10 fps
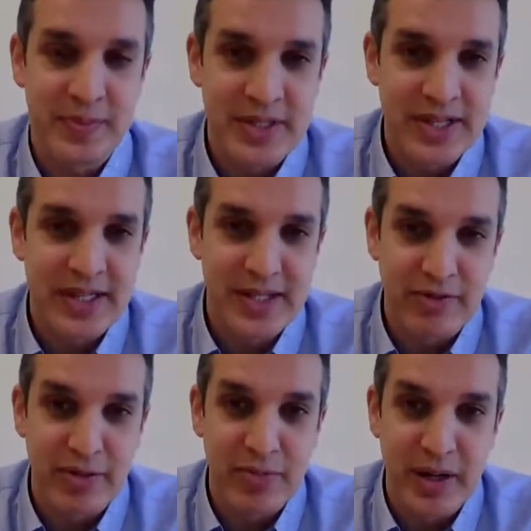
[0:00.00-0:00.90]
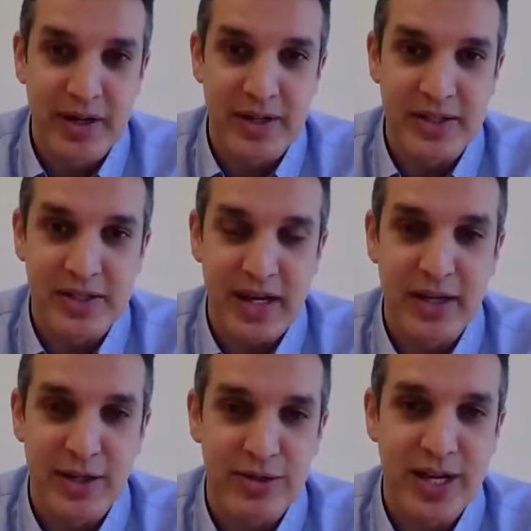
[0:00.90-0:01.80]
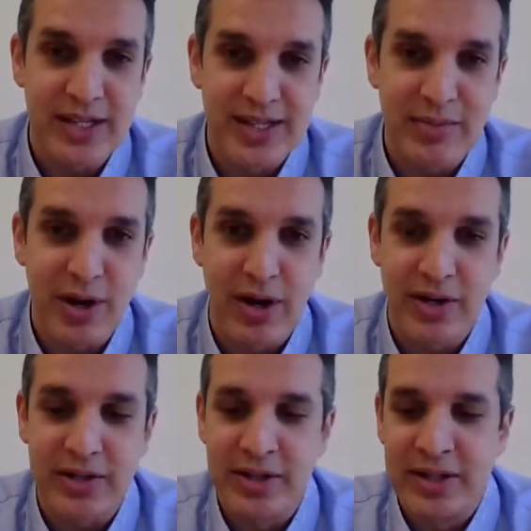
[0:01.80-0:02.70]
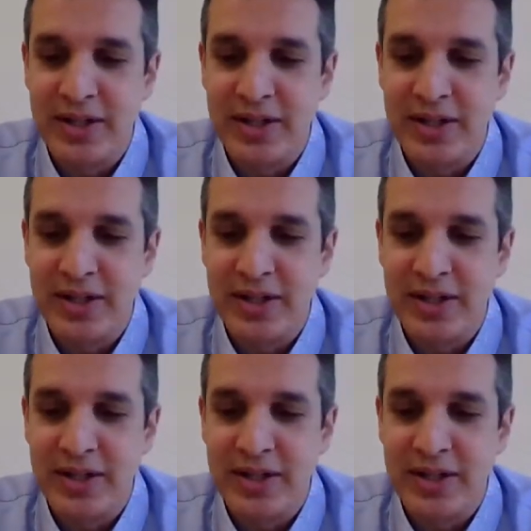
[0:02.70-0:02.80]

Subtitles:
6 different periods. I can use that same card.